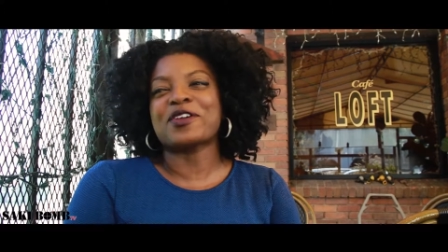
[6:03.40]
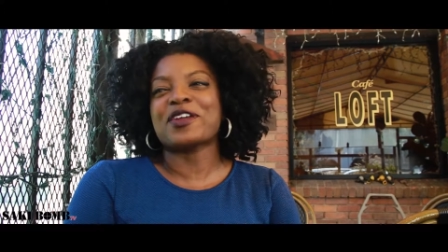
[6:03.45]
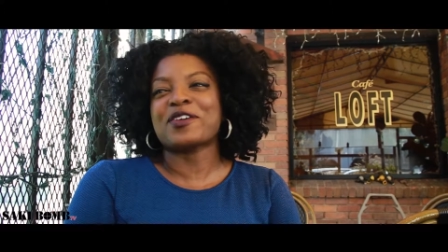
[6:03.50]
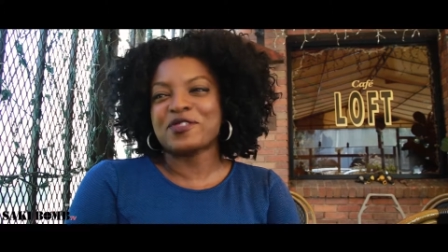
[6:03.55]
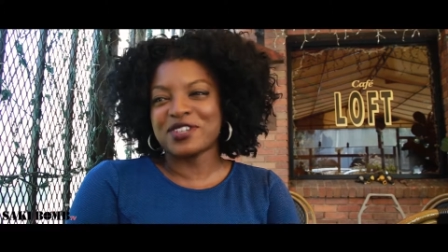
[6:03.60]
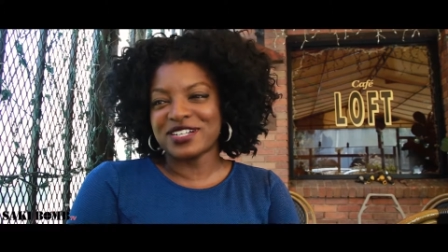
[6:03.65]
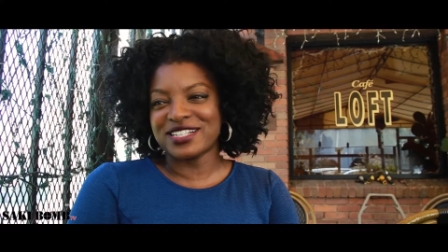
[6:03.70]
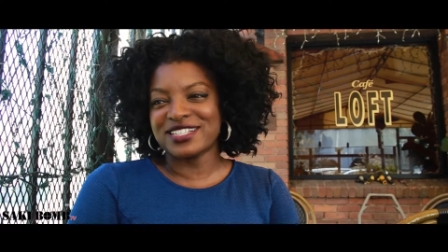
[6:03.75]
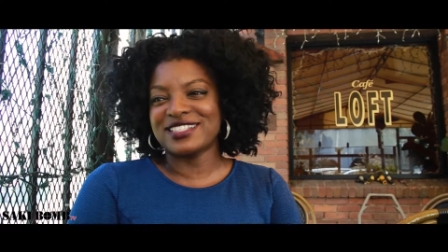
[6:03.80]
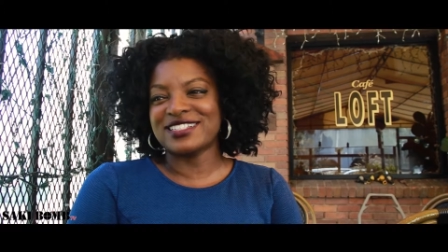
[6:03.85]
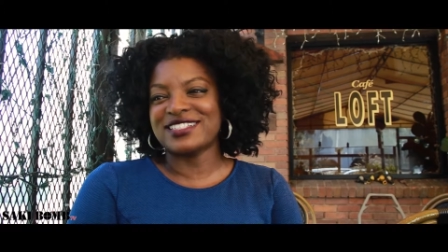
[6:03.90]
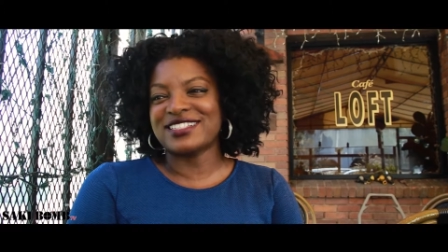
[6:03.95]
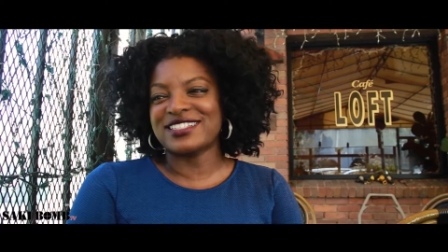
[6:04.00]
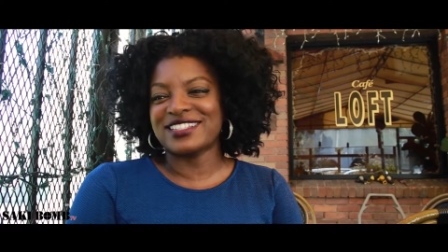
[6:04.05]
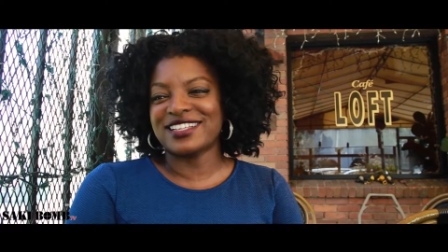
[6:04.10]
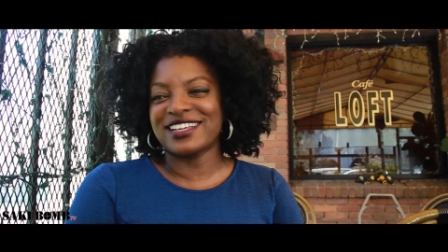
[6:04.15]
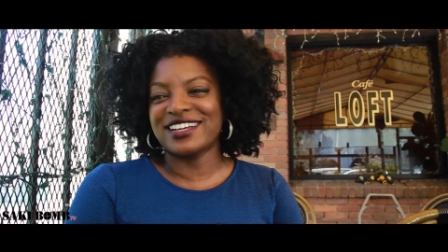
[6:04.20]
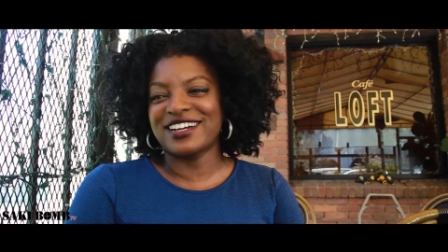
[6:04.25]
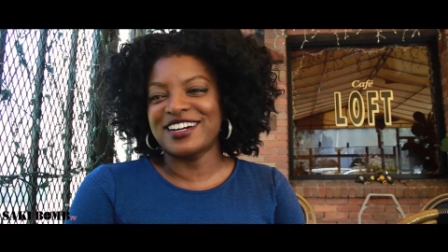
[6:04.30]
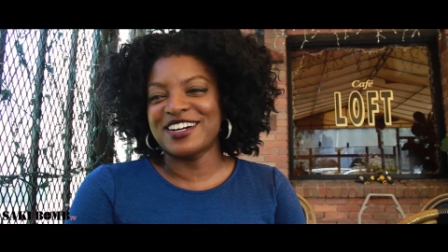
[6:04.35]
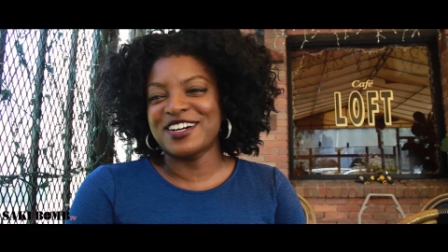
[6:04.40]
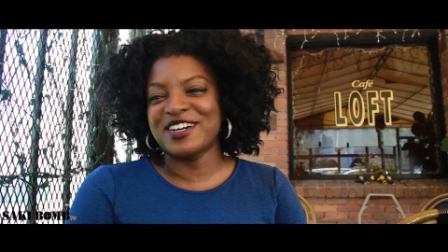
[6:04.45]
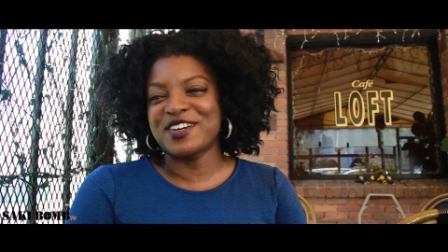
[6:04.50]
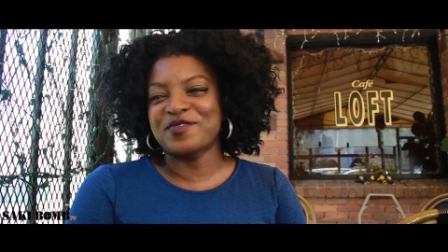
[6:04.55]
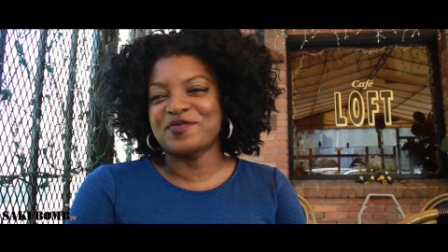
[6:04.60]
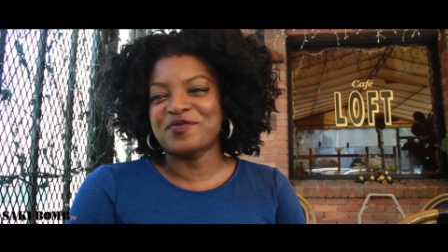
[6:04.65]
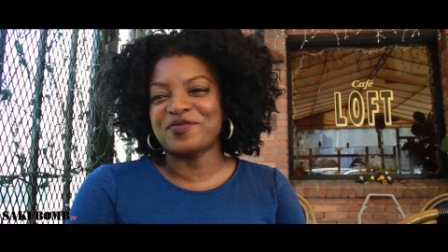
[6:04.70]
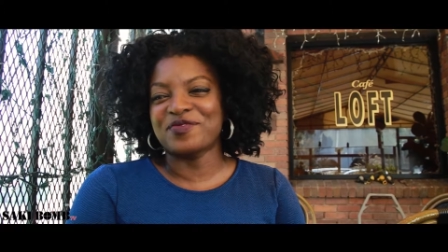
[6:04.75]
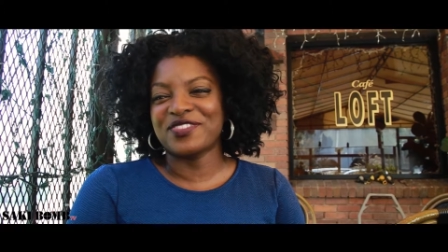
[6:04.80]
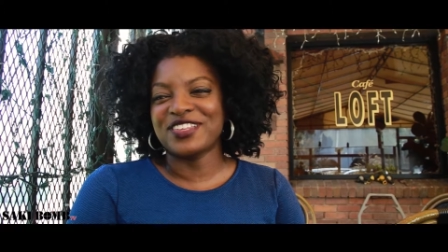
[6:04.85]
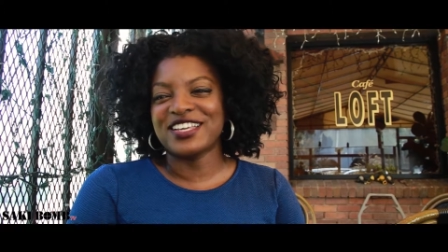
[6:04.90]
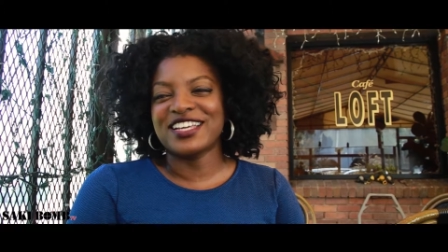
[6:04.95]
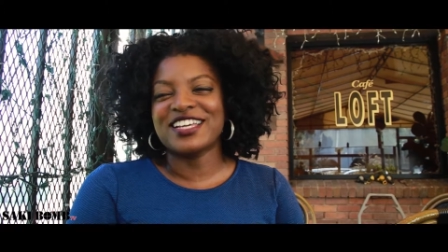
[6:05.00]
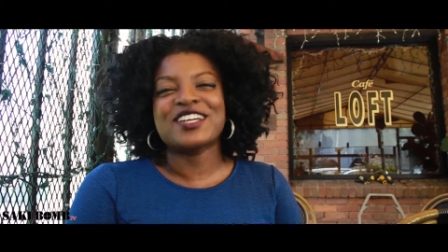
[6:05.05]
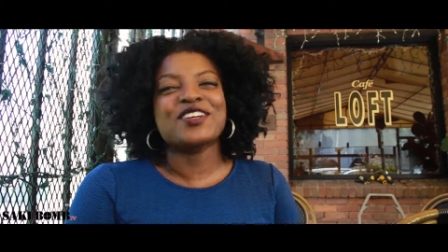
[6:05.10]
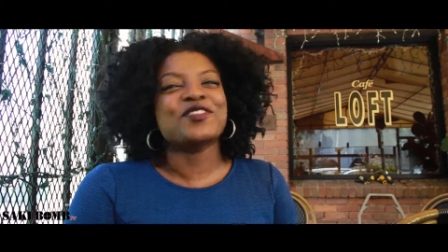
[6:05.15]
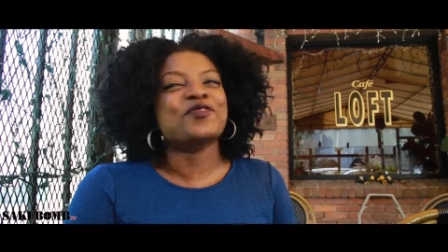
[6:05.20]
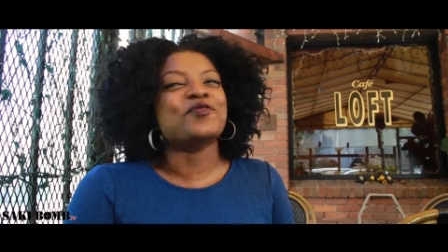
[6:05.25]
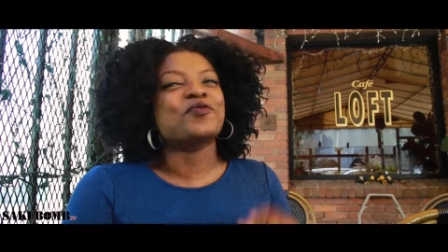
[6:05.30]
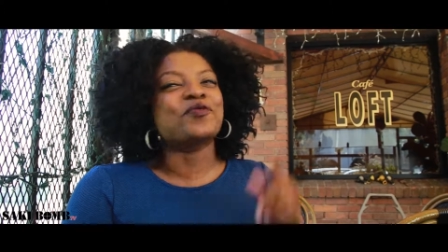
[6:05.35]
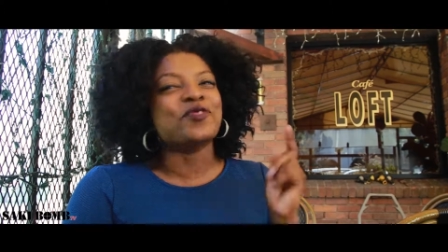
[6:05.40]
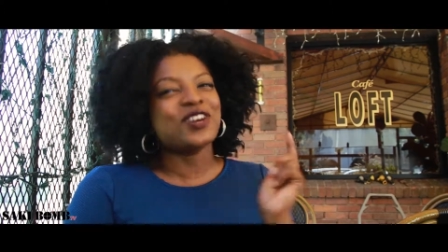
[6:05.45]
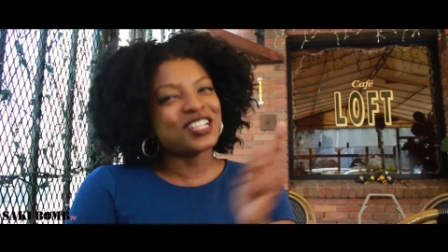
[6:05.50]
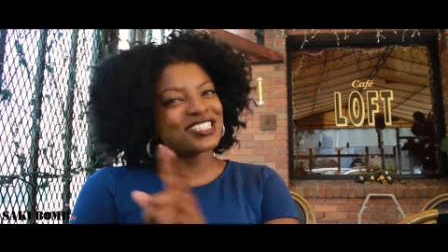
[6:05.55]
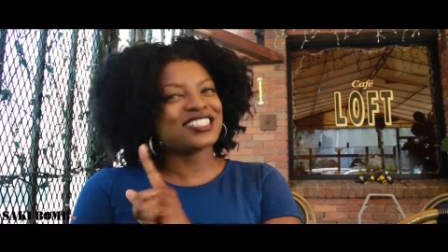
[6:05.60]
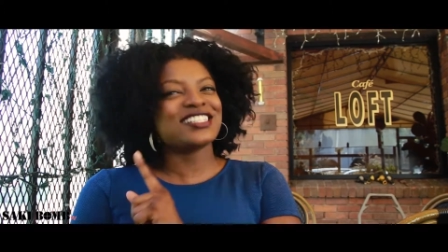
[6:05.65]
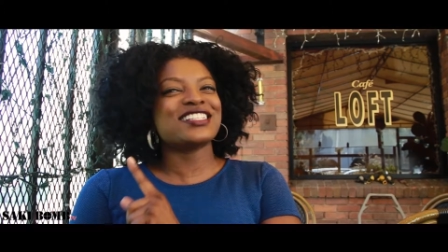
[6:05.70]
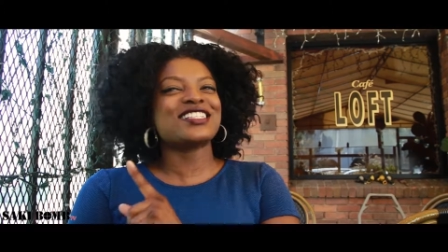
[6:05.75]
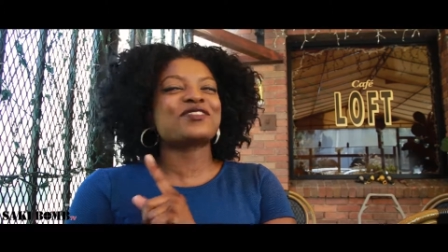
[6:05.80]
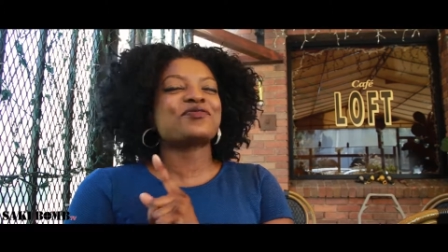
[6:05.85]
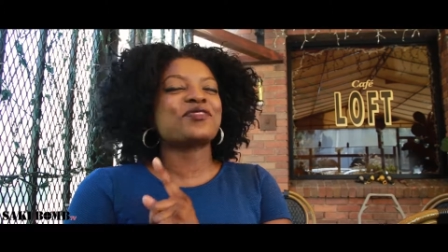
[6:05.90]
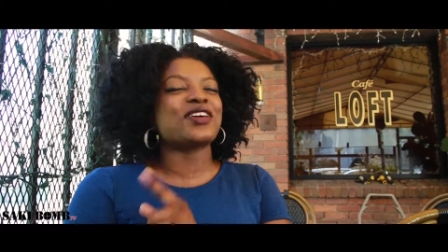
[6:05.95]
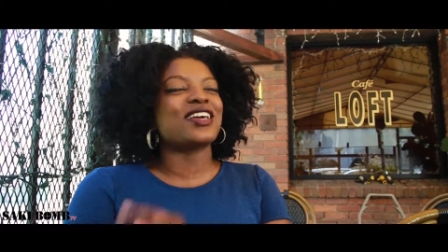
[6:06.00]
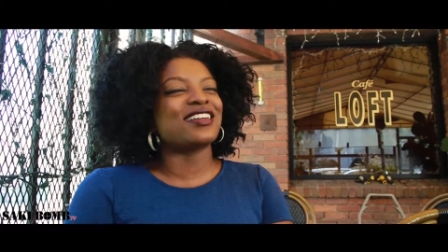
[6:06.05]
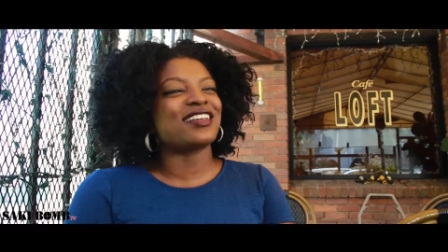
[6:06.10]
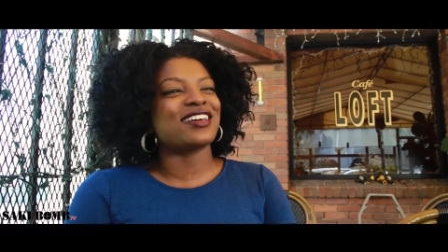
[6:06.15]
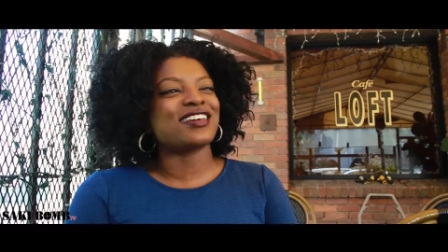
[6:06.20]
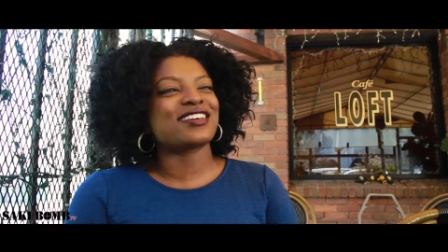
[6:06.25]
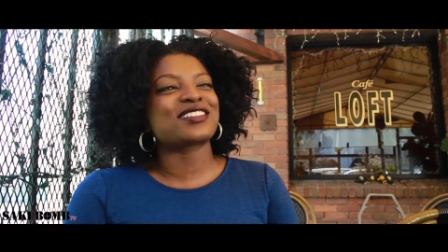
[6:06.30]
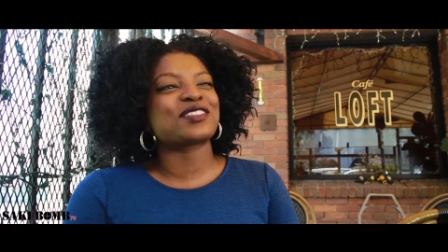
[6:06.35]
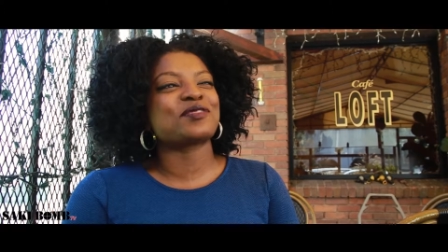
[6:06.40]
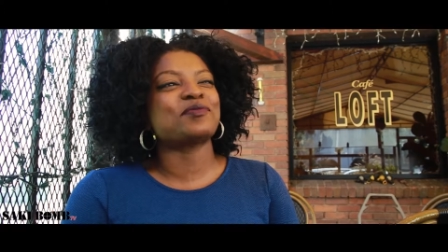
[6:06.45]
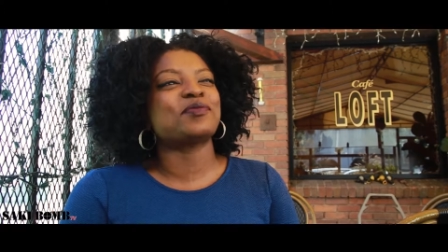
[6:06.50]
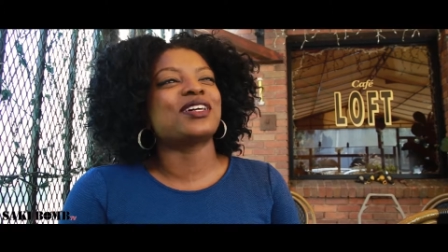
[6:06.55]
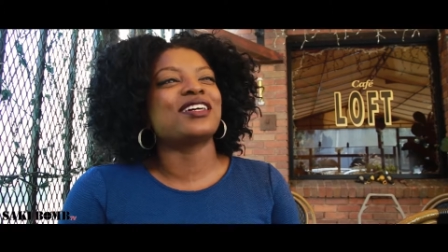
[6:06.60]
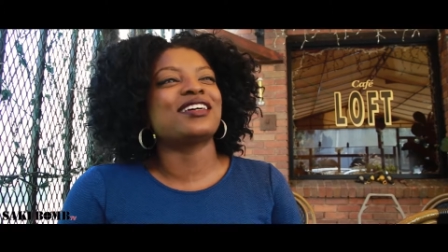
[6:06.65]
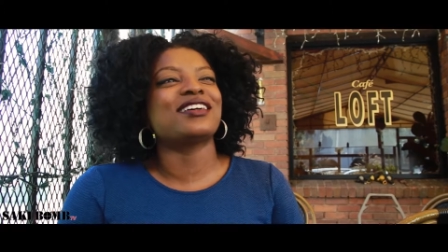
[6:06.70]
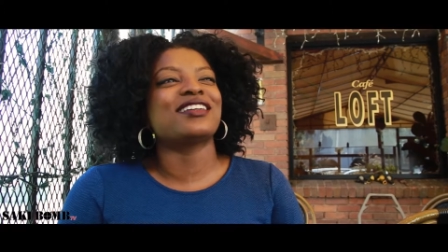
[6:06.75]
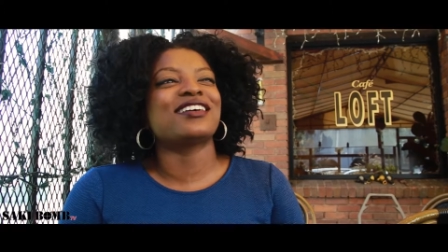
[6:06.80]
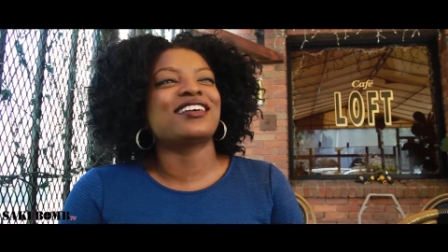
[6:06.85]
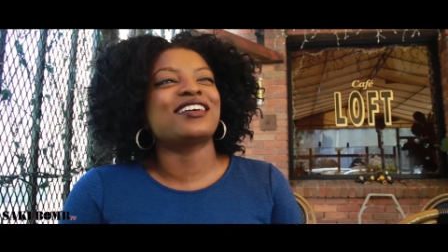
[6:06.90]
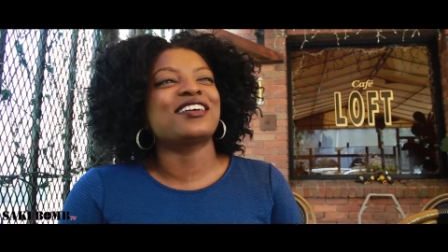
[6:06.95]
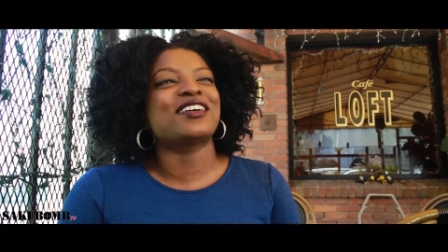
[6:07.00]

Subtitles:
and I was. Wasn't in spandex, but